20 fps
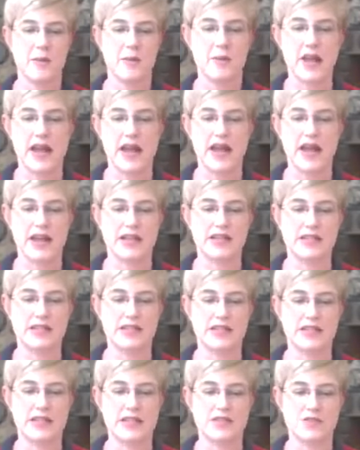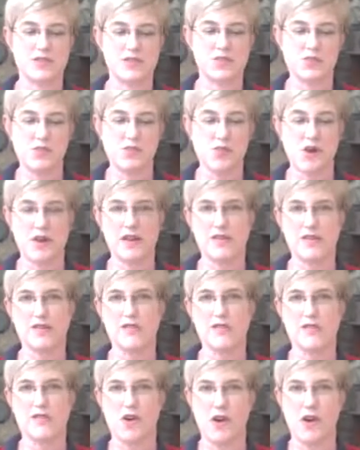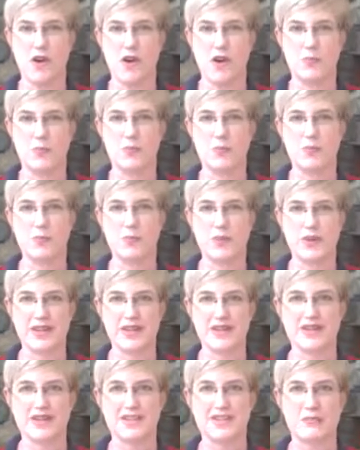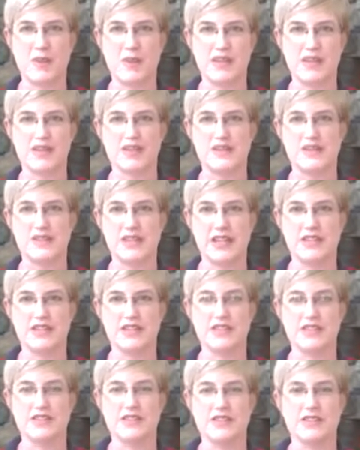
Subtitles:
And that's one of our biggest spots of tension.